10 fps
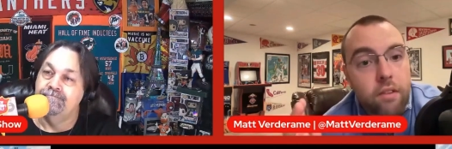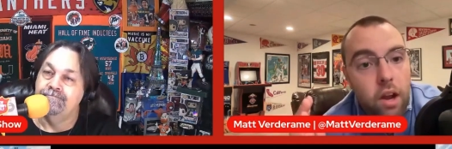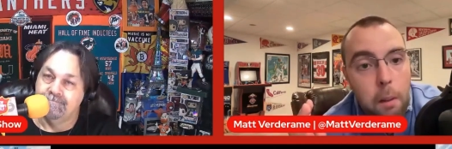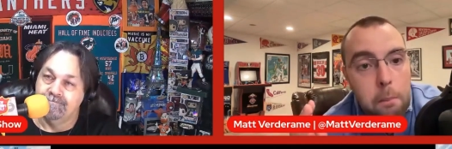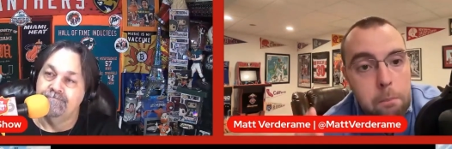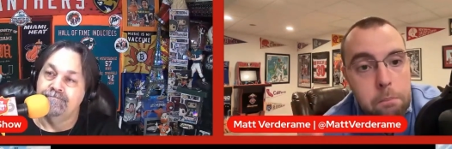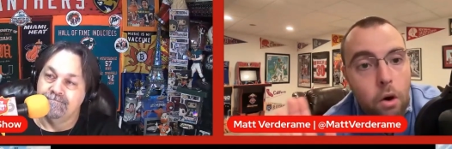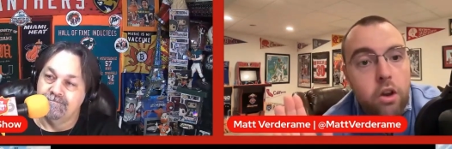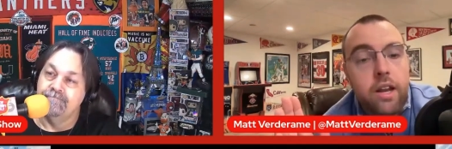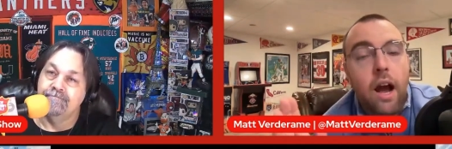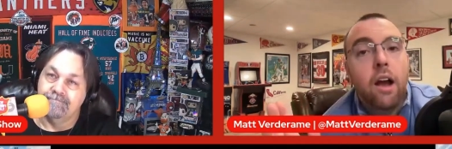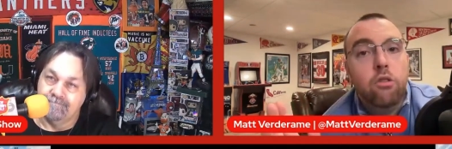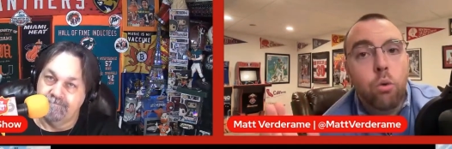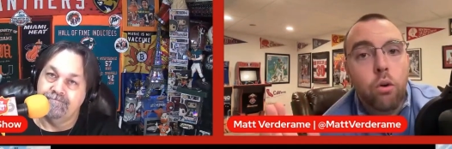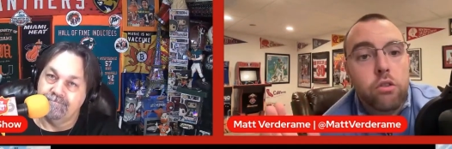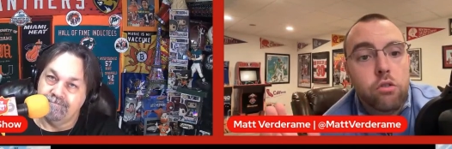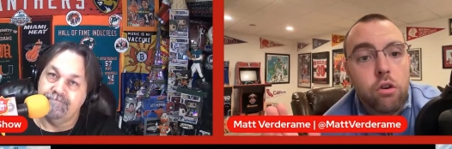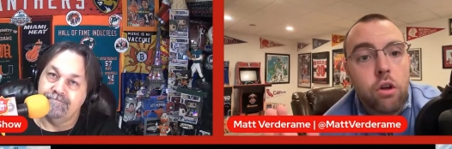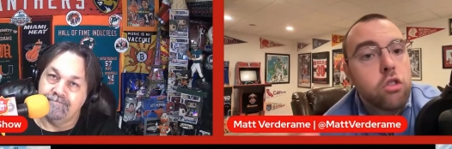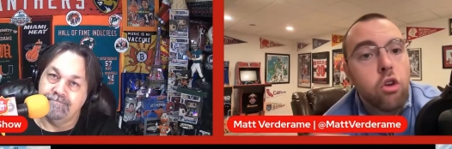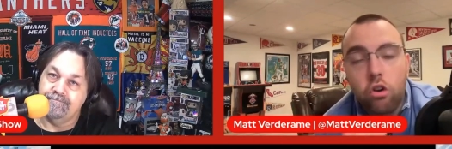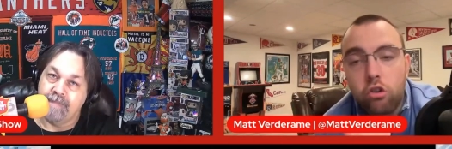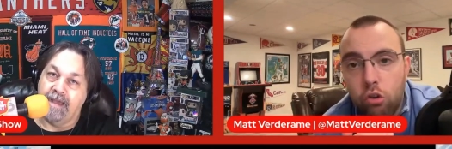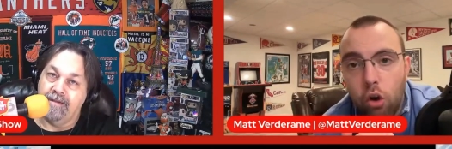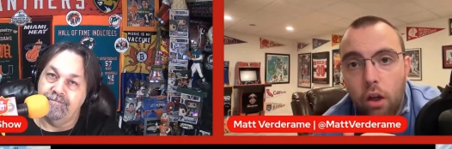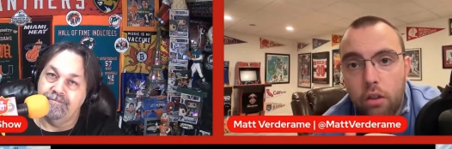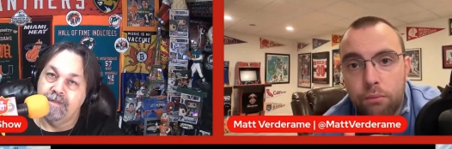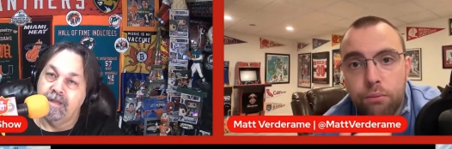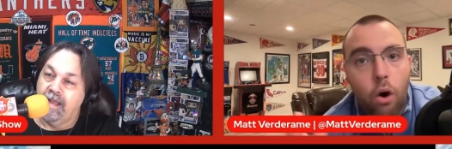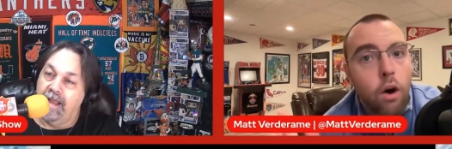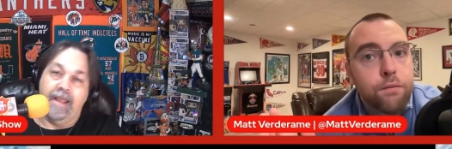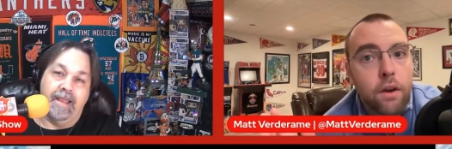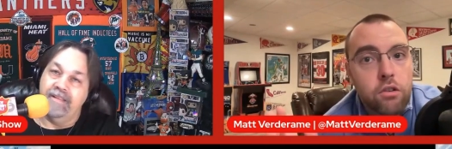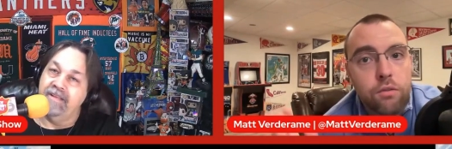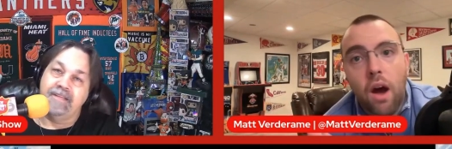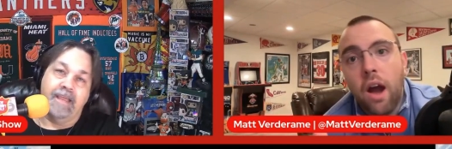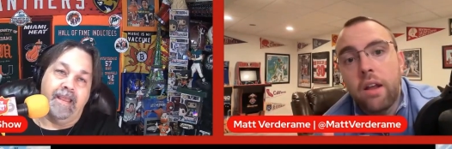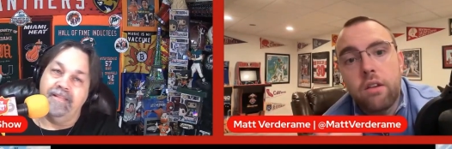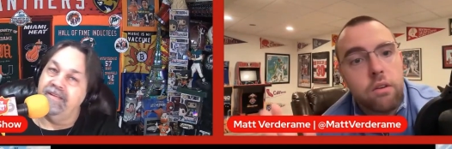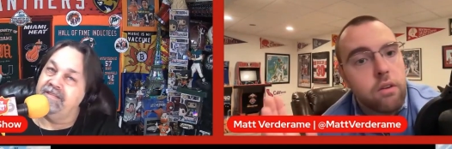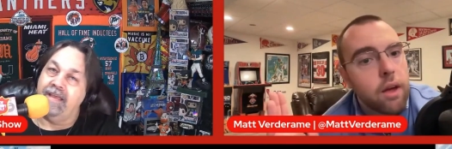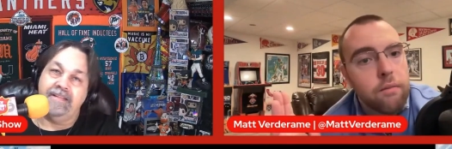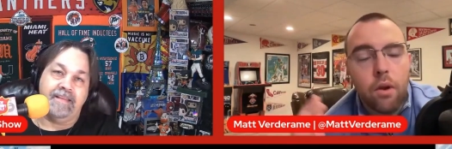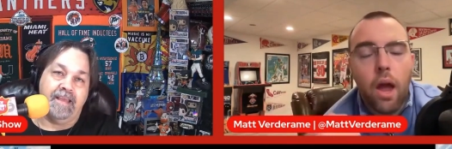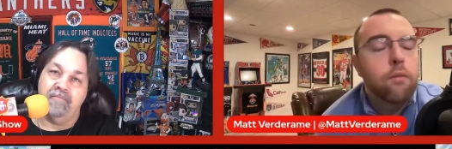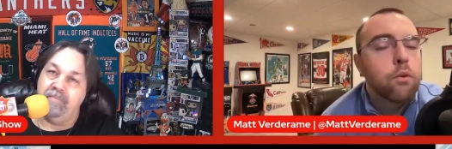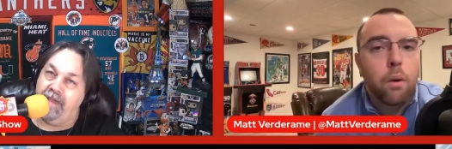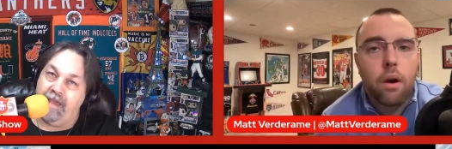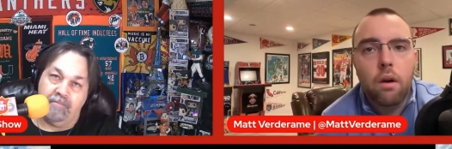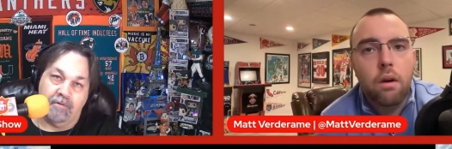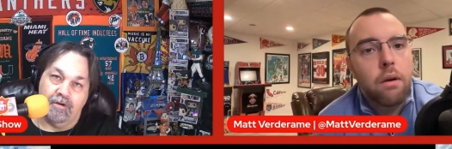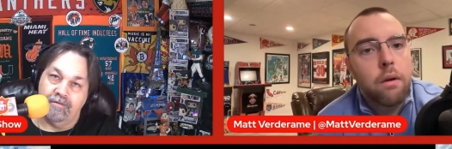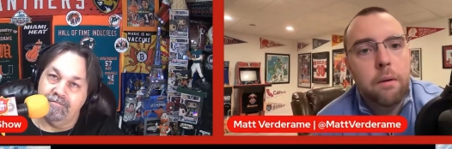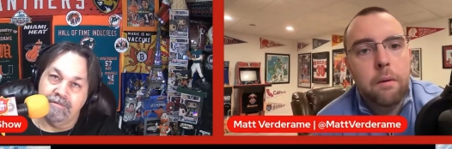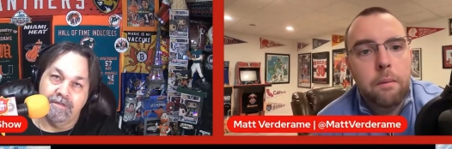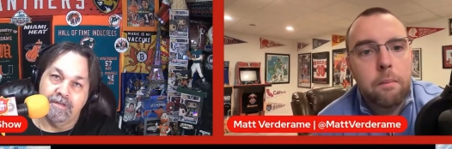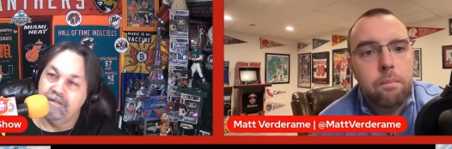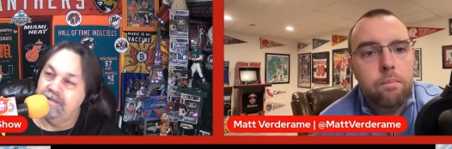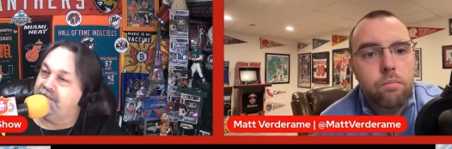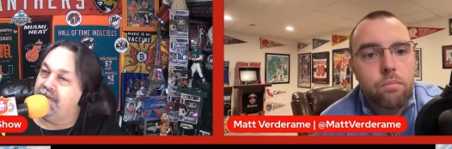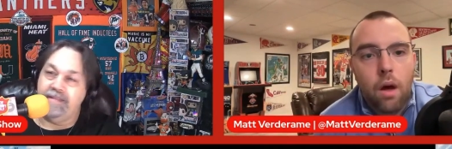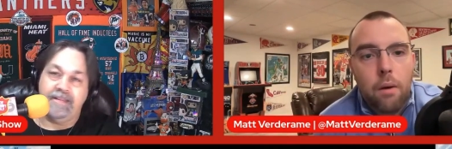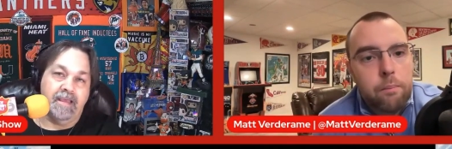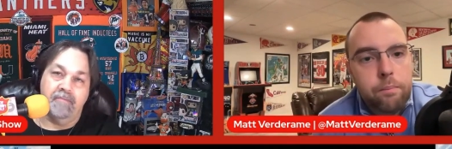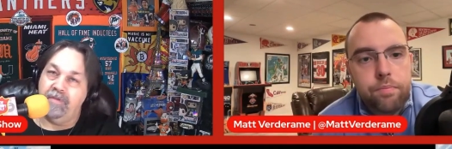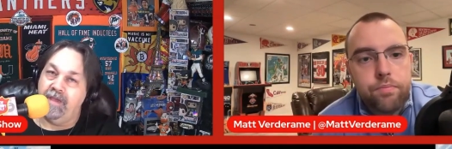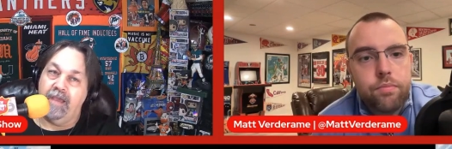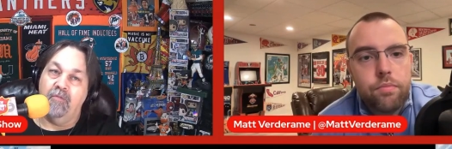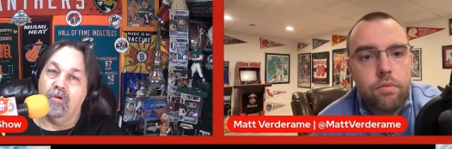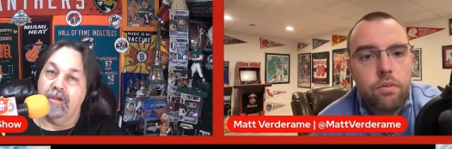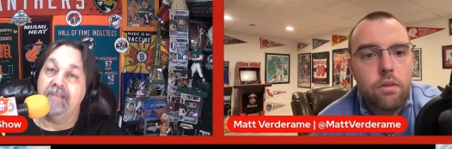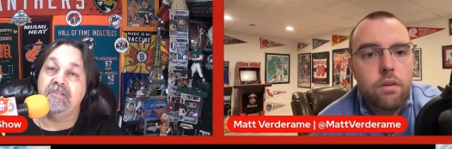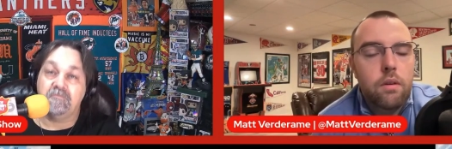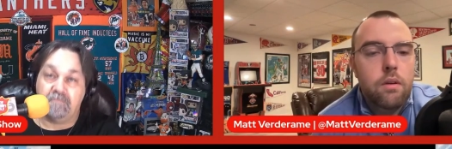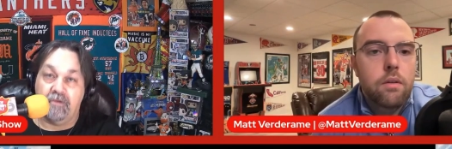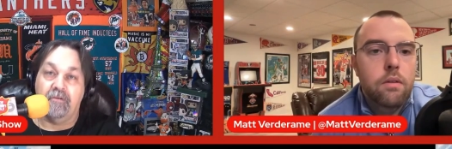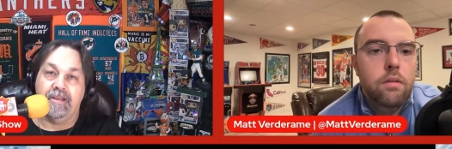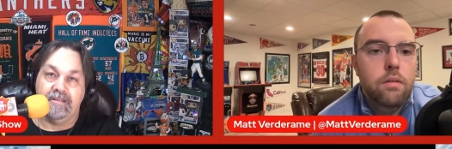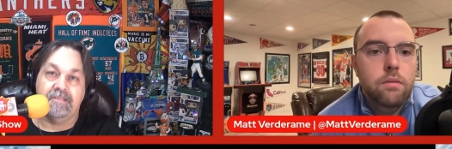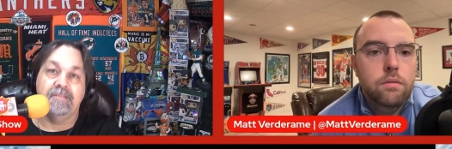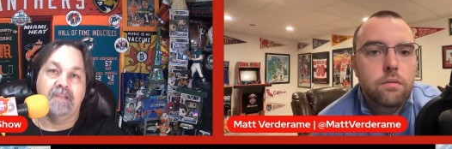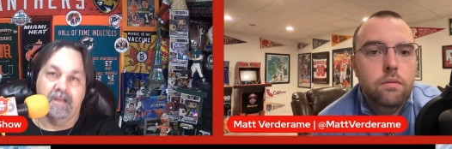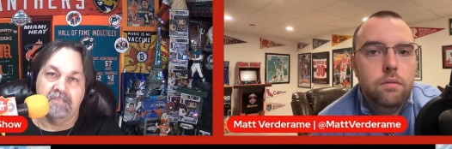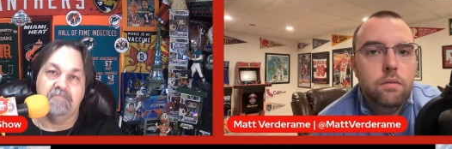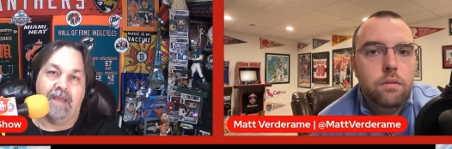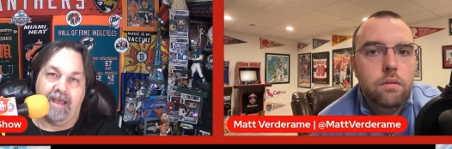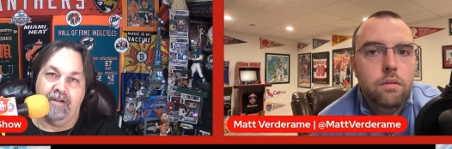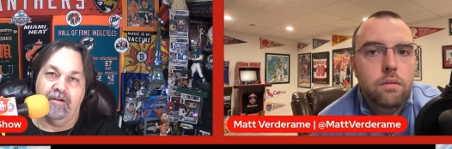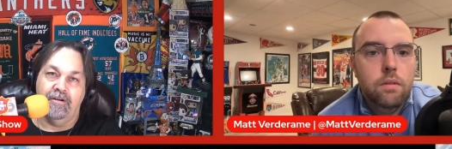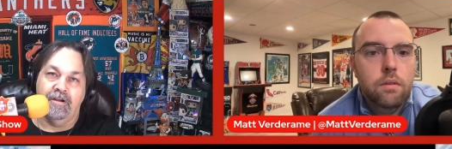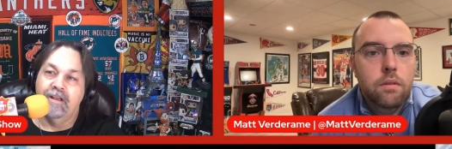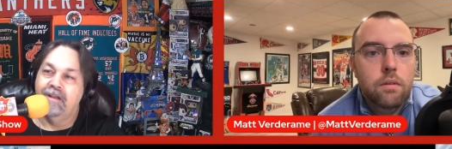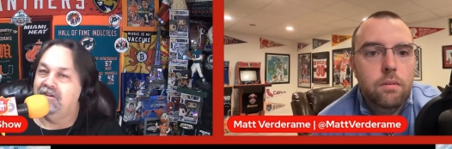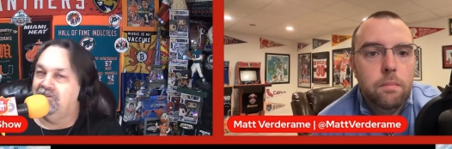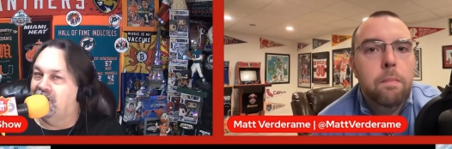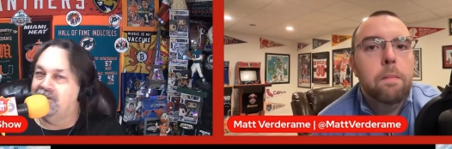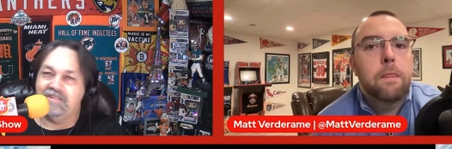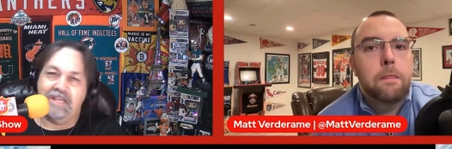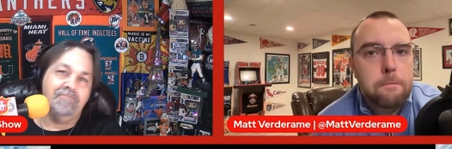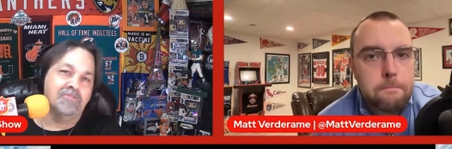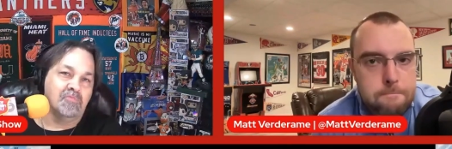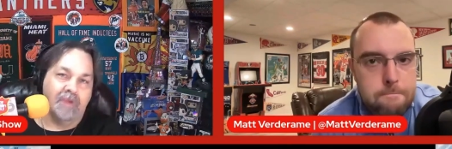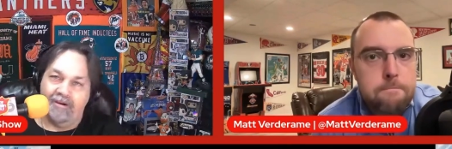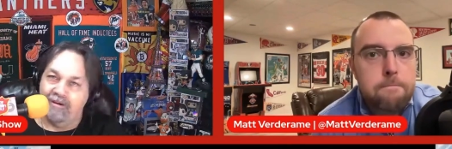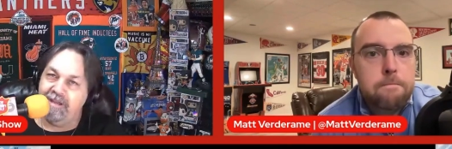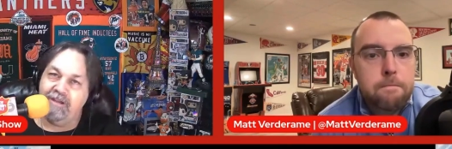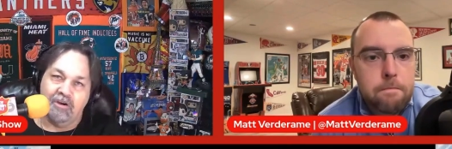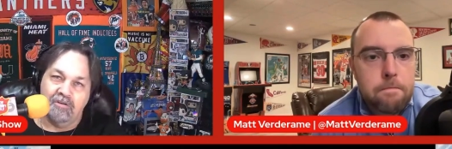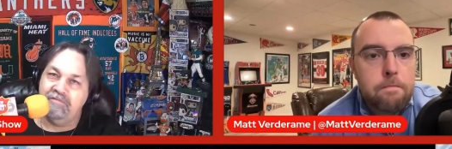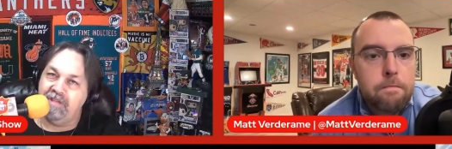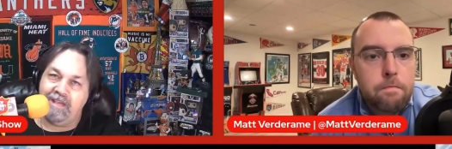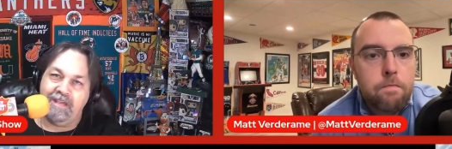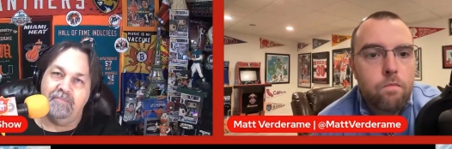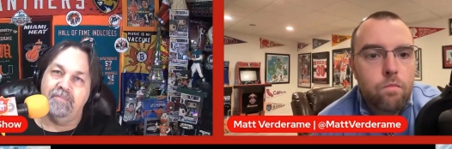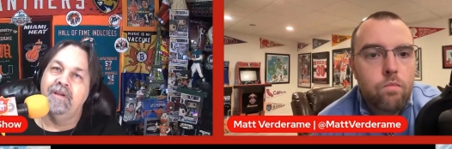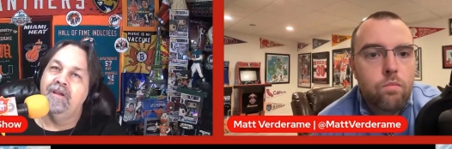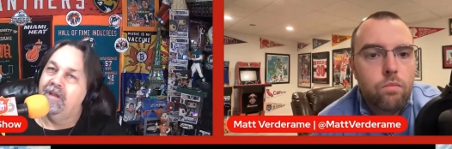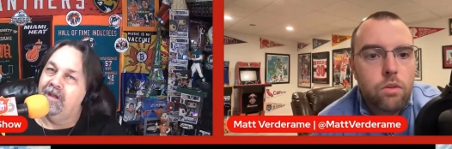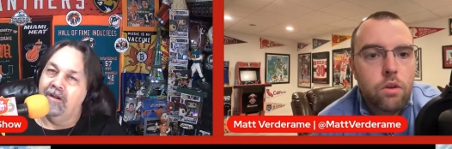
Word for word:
Speaker 1: a million guys who are injured. They're injured on the offensive line. And this ain't the NBA, bro. This
Speaker 2: ain't the NBA where experience does matter. Young teams rarely go deep. And